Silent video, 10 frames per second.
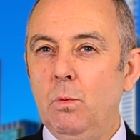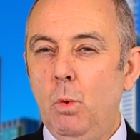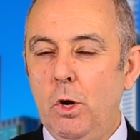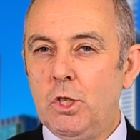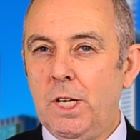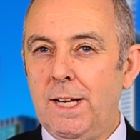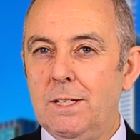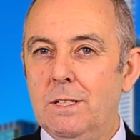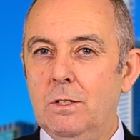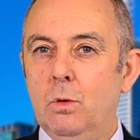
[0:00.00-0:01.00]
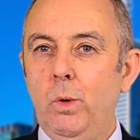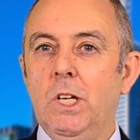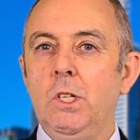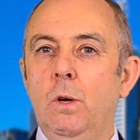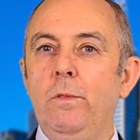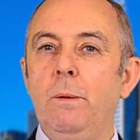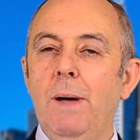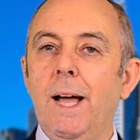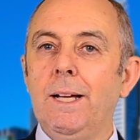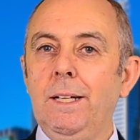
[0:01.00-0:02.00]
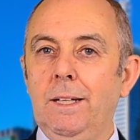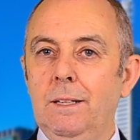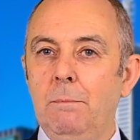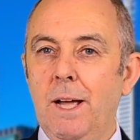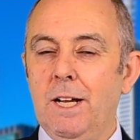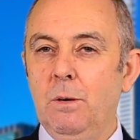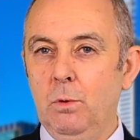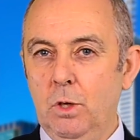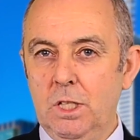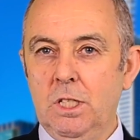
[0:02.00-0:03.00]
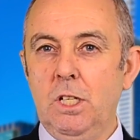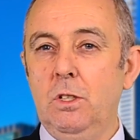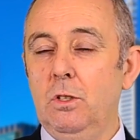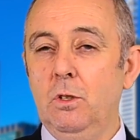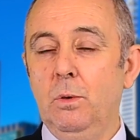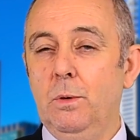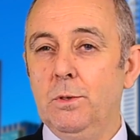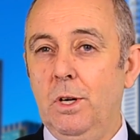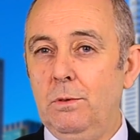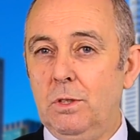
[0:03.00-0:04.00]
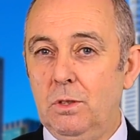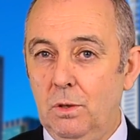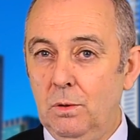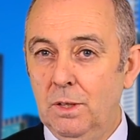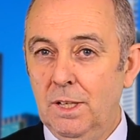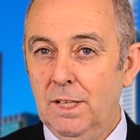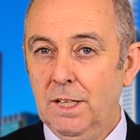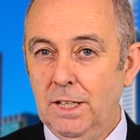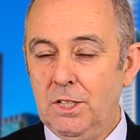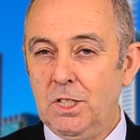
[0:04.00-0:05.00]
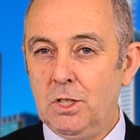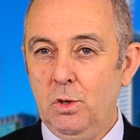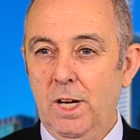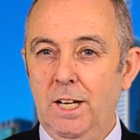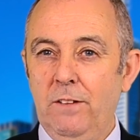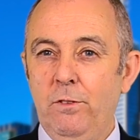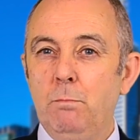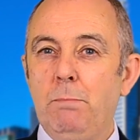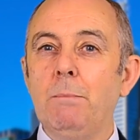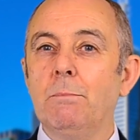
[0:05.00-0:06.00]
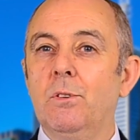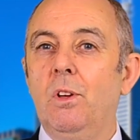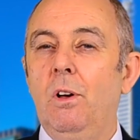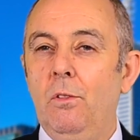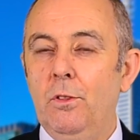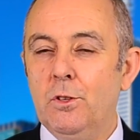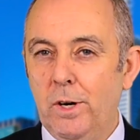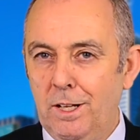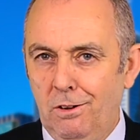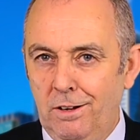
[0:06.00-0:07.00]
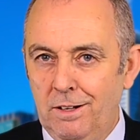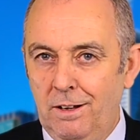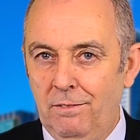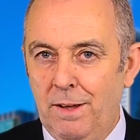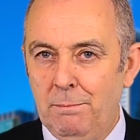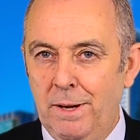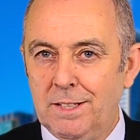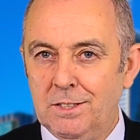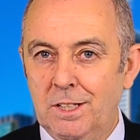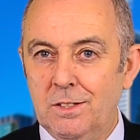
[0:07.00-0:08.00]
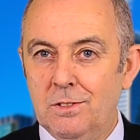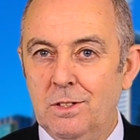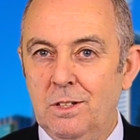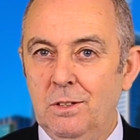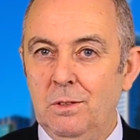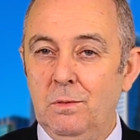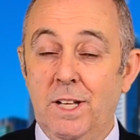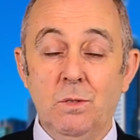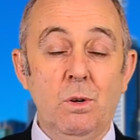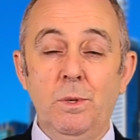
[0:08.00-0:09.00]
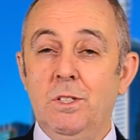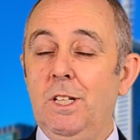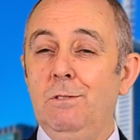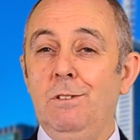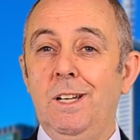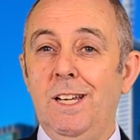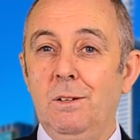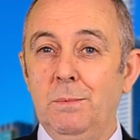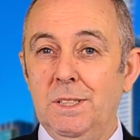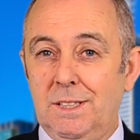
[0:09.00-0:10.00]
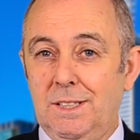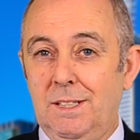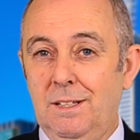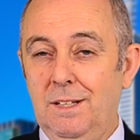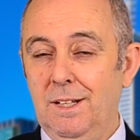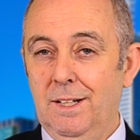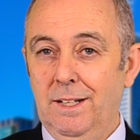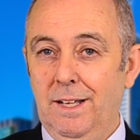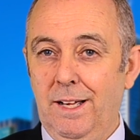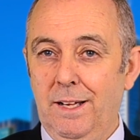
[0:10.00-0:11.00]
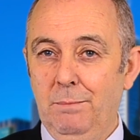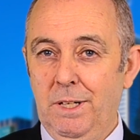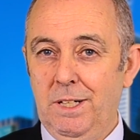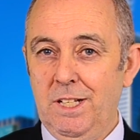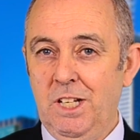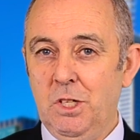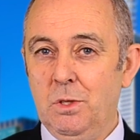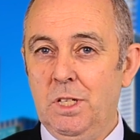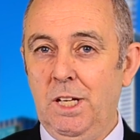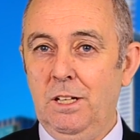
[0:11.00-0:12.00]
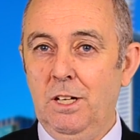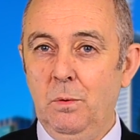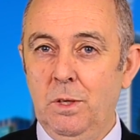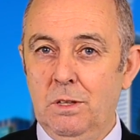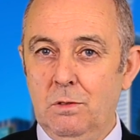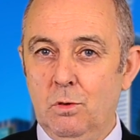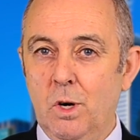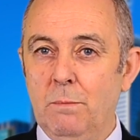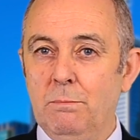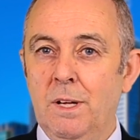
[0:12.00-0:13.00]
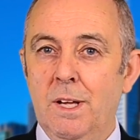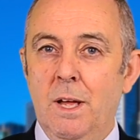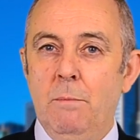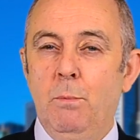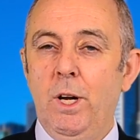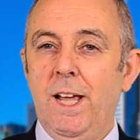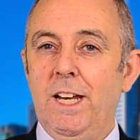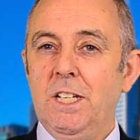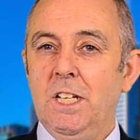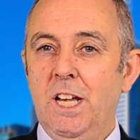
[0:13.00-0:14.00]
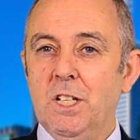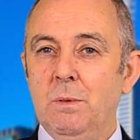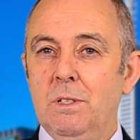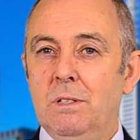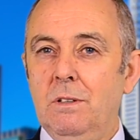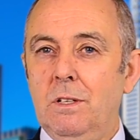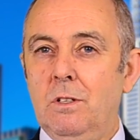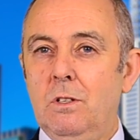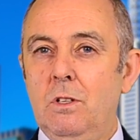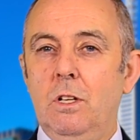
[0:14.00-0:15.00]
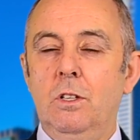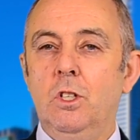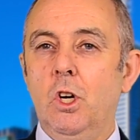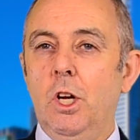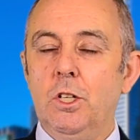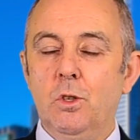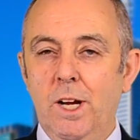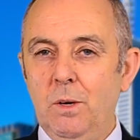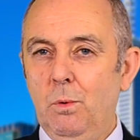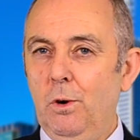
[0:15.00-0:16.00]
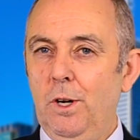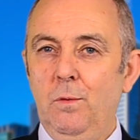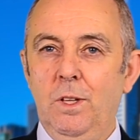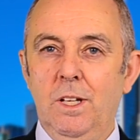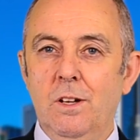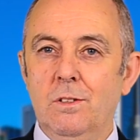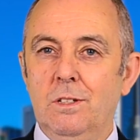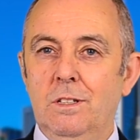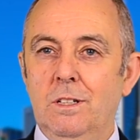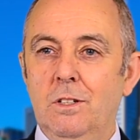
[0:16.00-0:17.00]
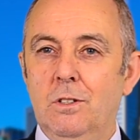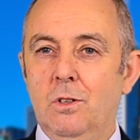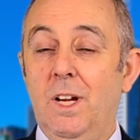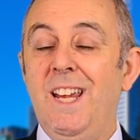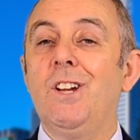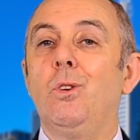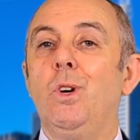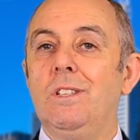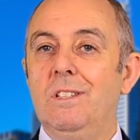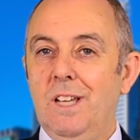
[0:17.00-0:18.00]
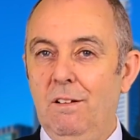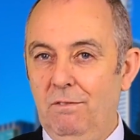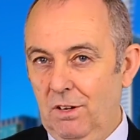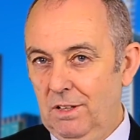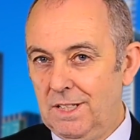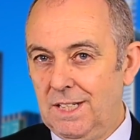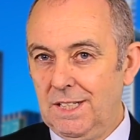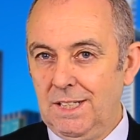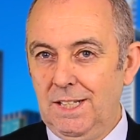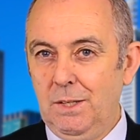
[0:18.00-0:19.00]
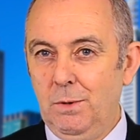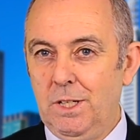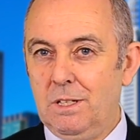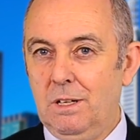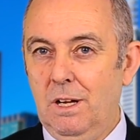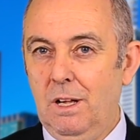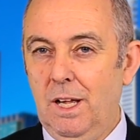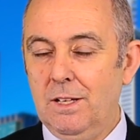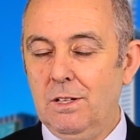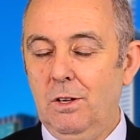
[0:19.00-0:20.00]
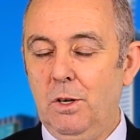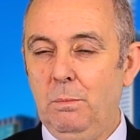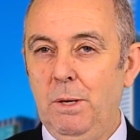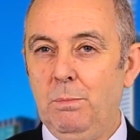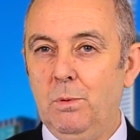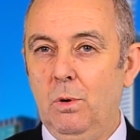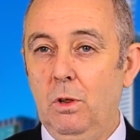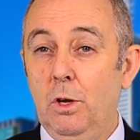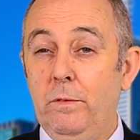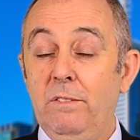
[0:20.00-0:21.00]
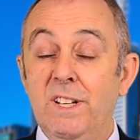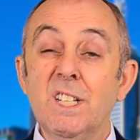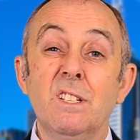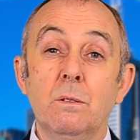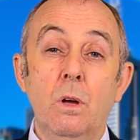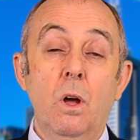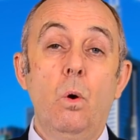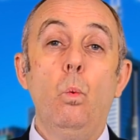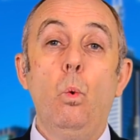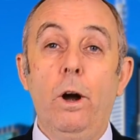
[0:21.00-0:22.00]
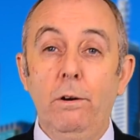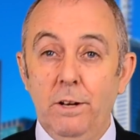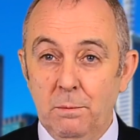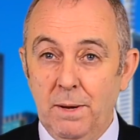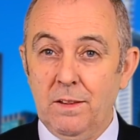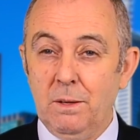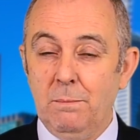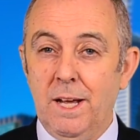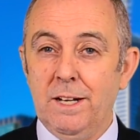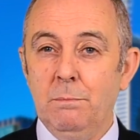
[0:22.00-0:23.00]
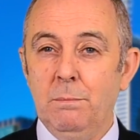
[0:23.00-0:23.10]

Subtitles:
won't change the direction of the market. The market will continue to do what it was going to do. It's just creating a few bumps on the train line, if that makes sense. So that's what we're seeing right now. But it is interesting, with Trump putting out his announcements on the China trade war and everything else, and it just increases that volatility, which has a lot of people, a lot of investors worrying about the market,